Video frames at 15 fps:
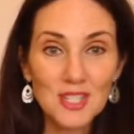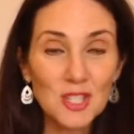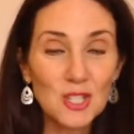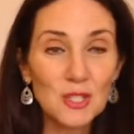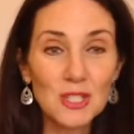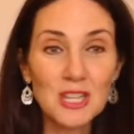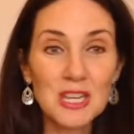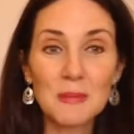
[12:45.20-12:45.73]

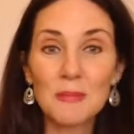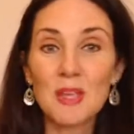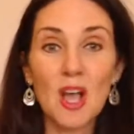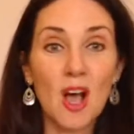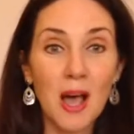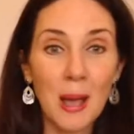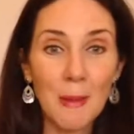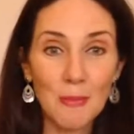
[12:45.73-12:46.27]
You need to
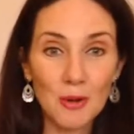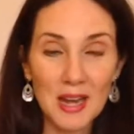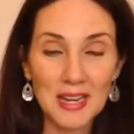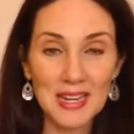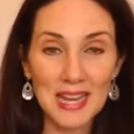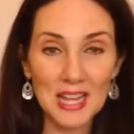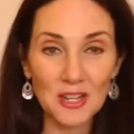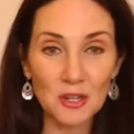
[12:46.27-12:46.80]
be
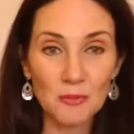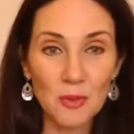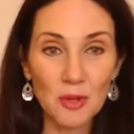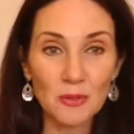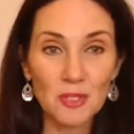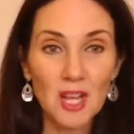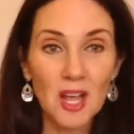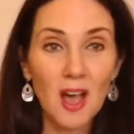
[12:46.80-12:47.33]
operating at your
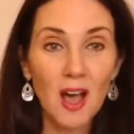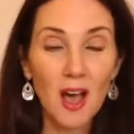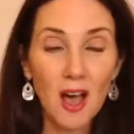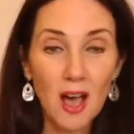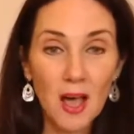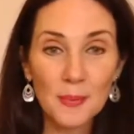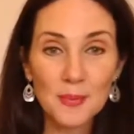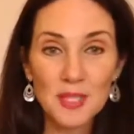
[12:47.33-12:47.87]
most
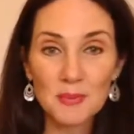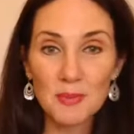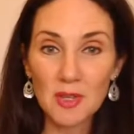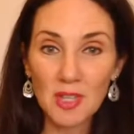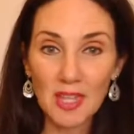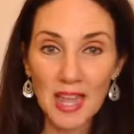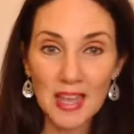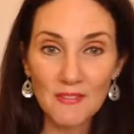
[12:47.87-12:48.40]

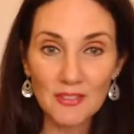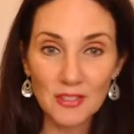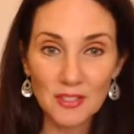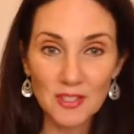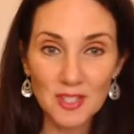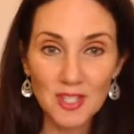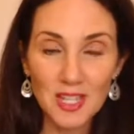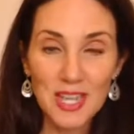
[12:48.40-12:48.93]
optimum
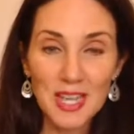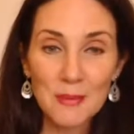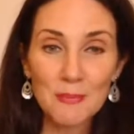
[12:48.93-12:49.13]
levels,